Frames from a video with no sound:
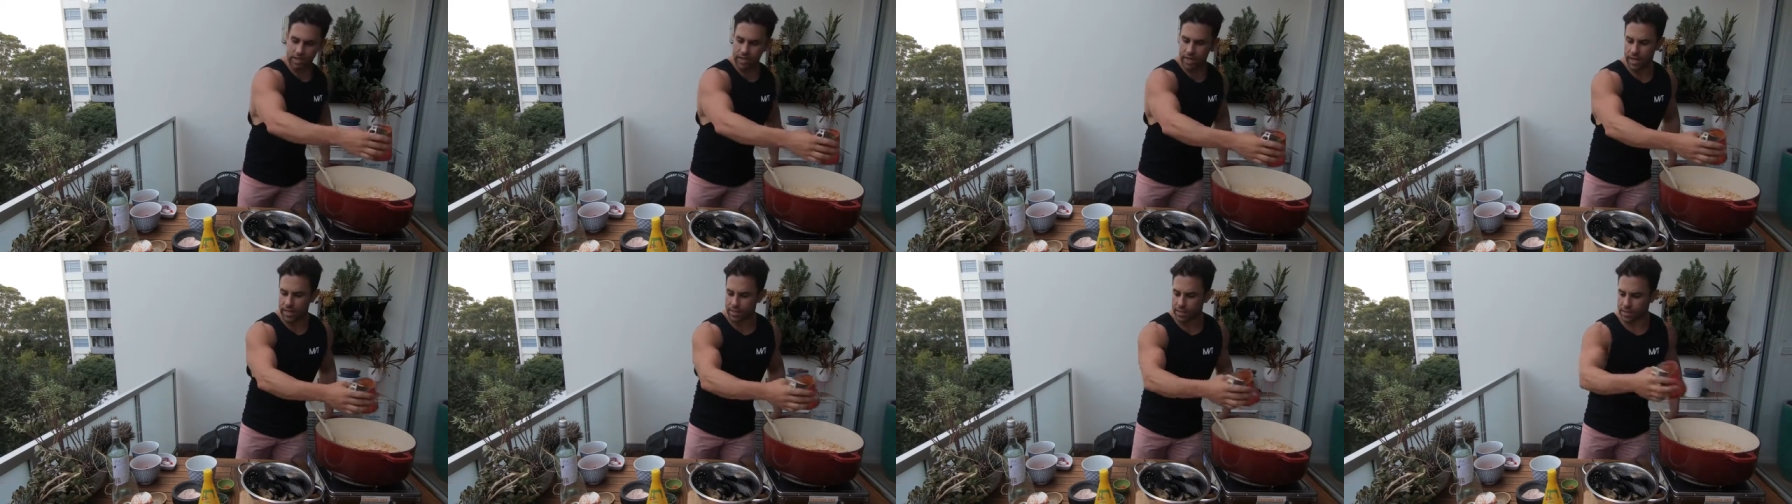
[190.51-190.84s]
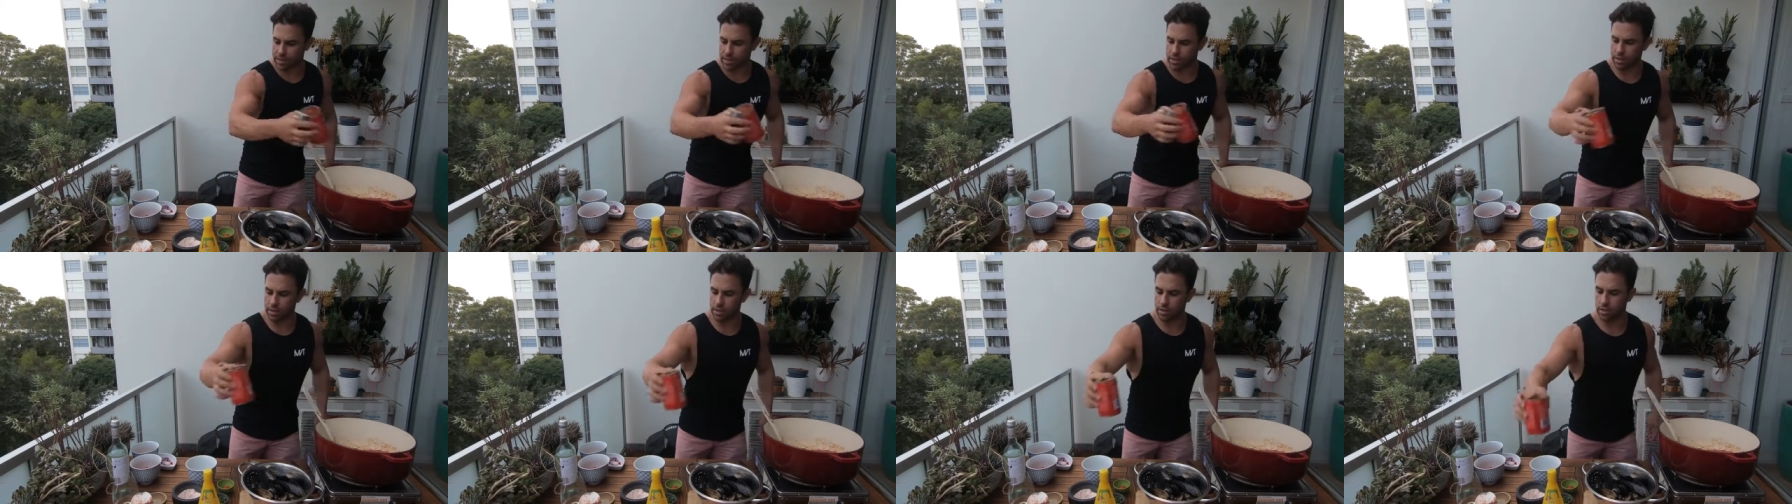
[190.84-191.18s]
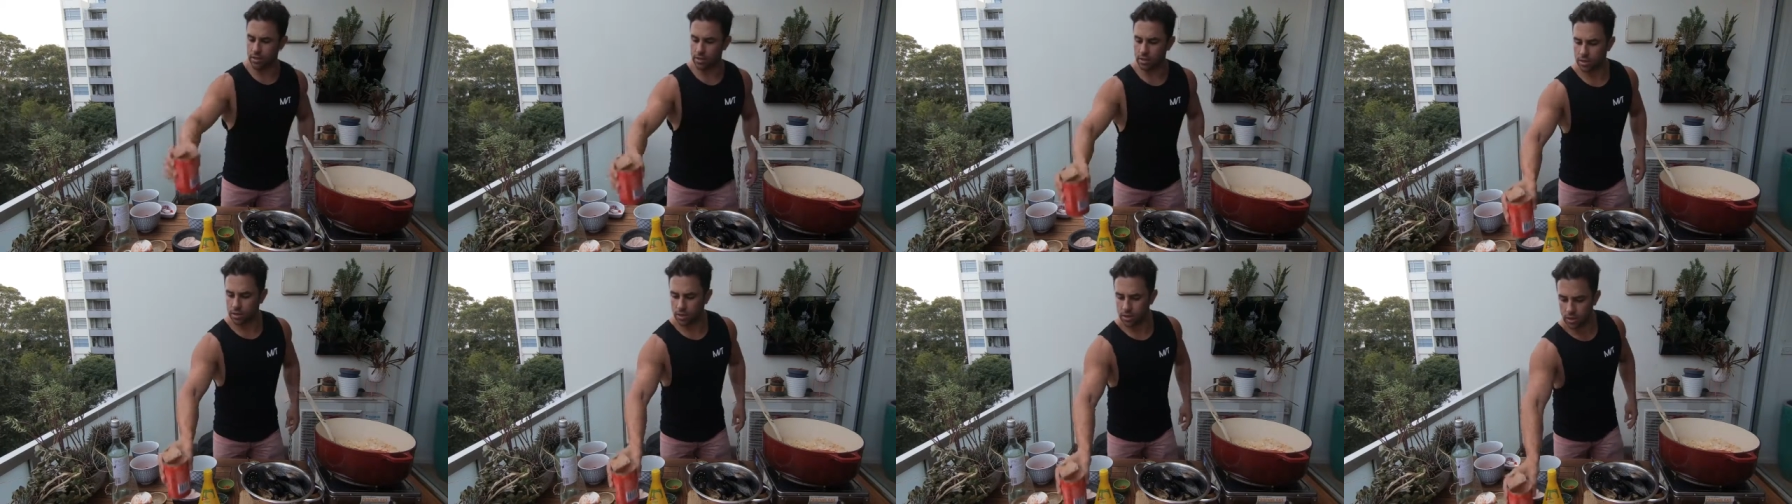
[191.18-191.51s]
taste.
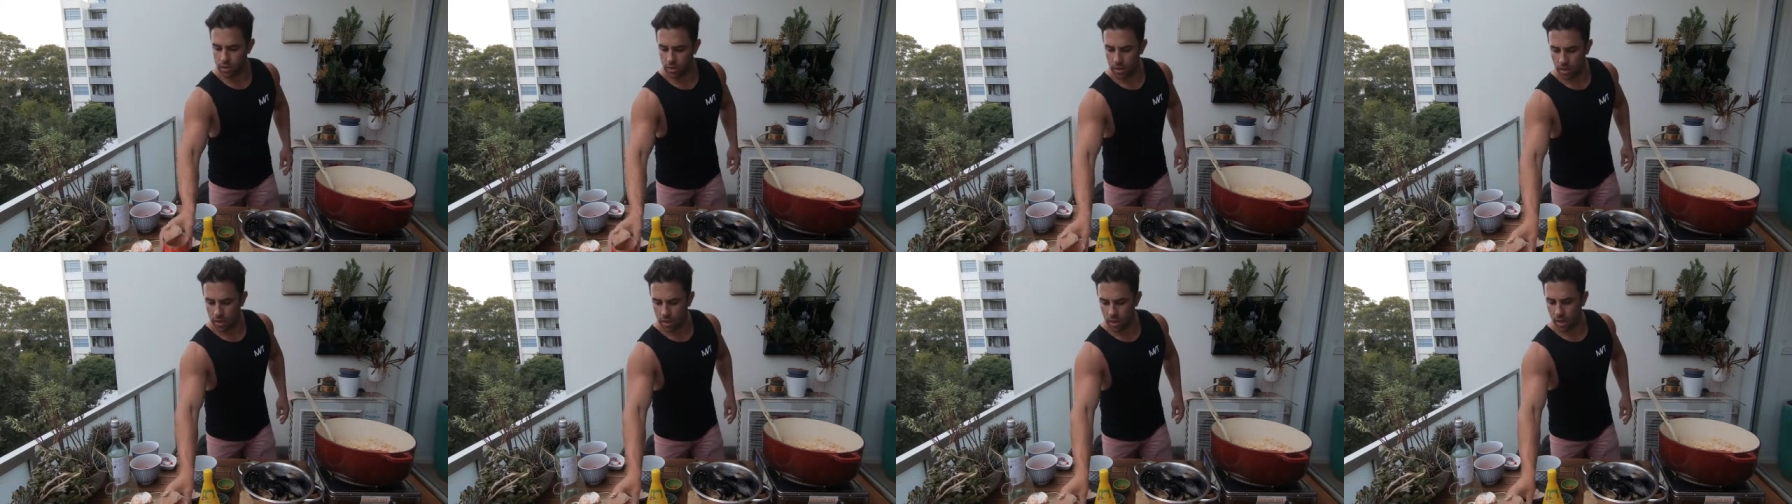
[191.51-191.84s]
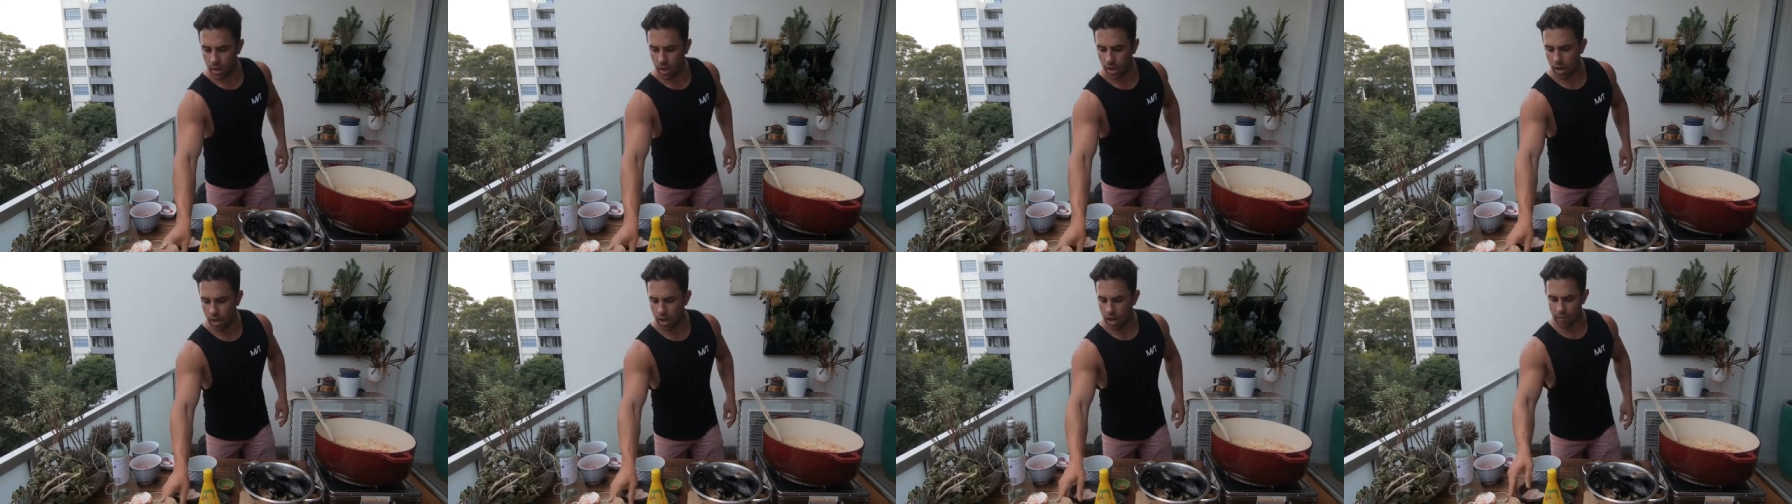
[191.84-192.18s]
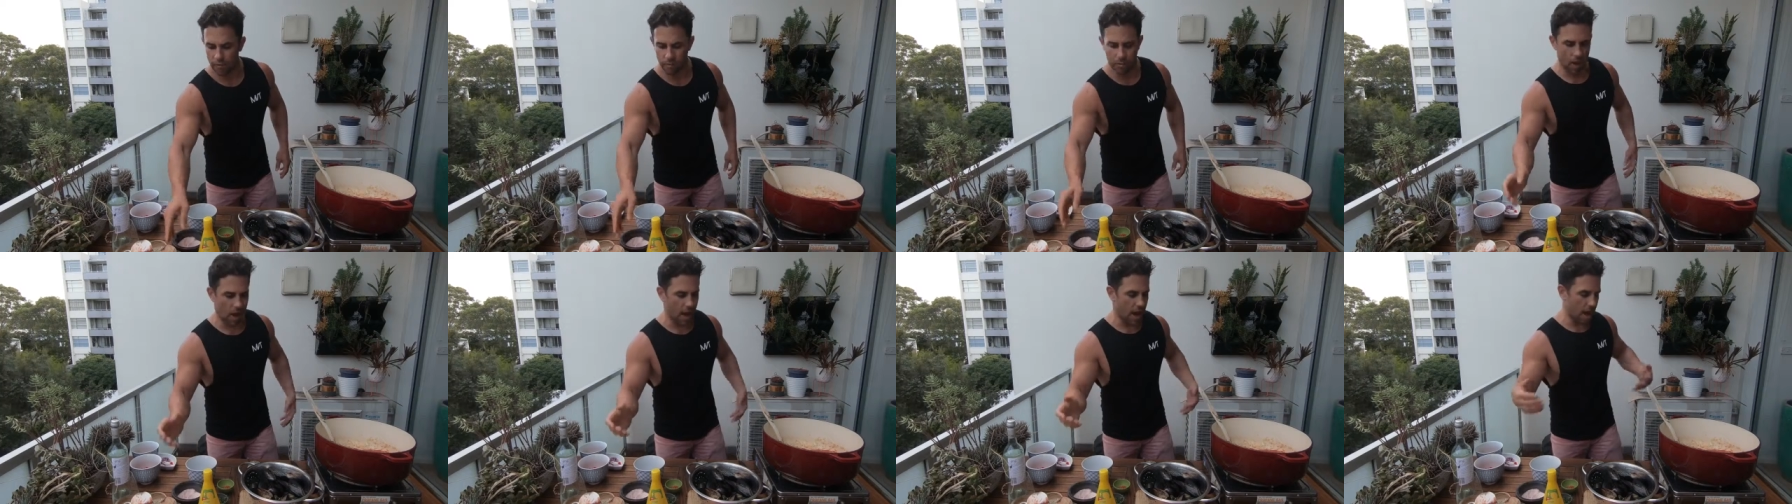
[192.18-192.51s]
I
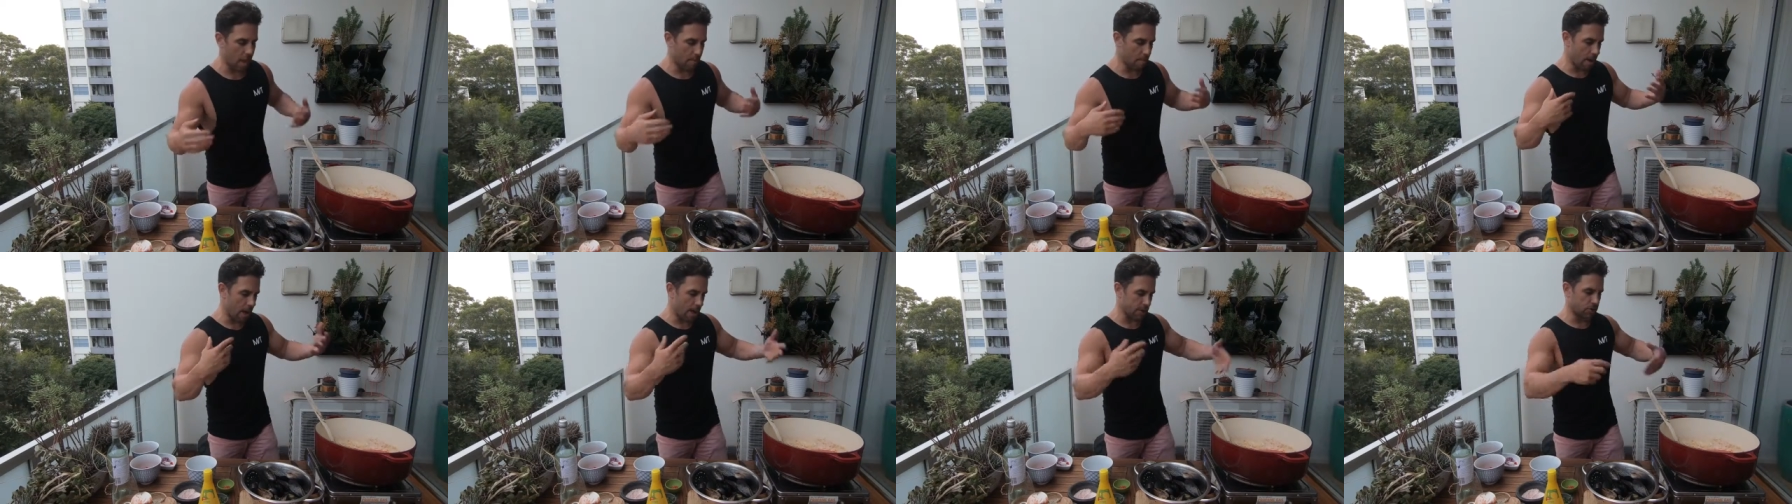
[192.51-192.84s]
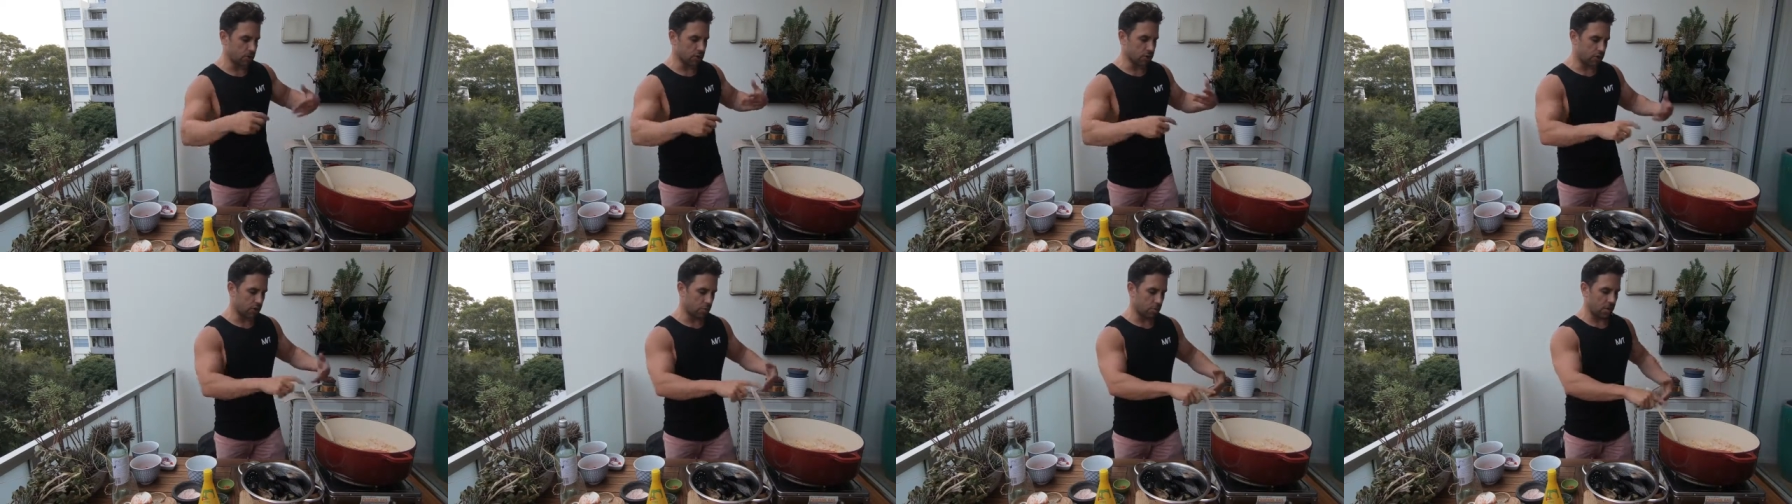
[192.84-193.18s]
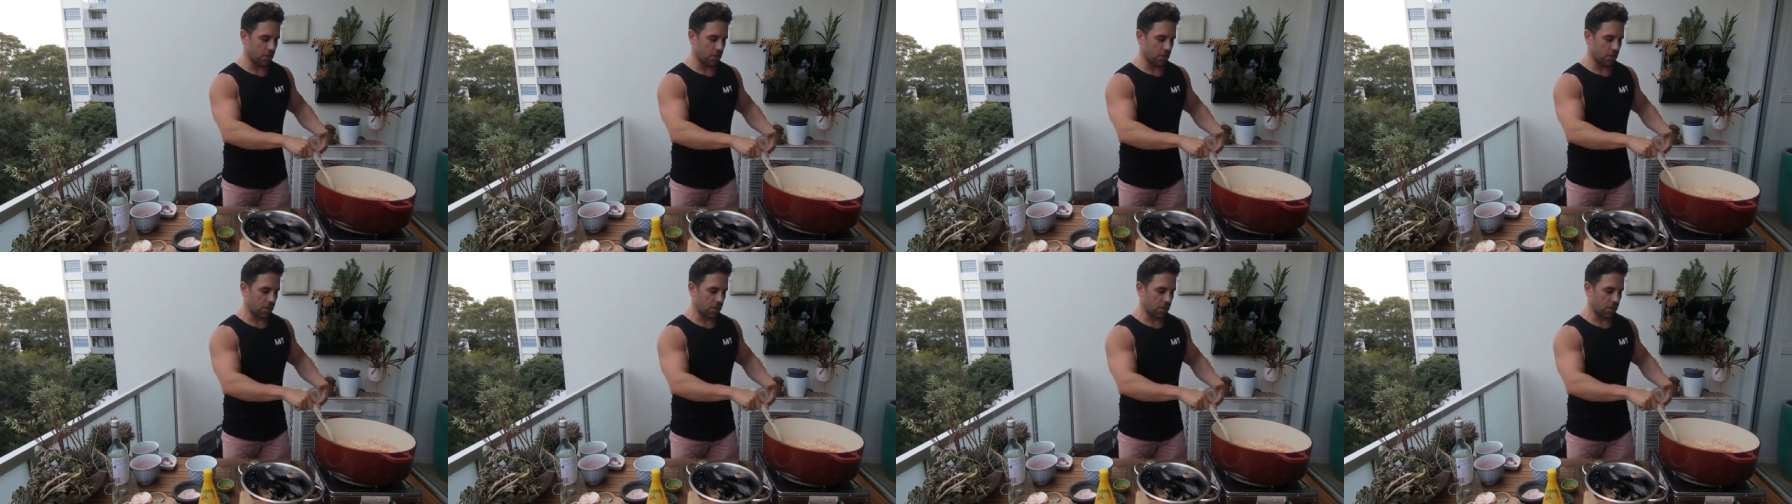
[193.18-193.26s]
love my mussels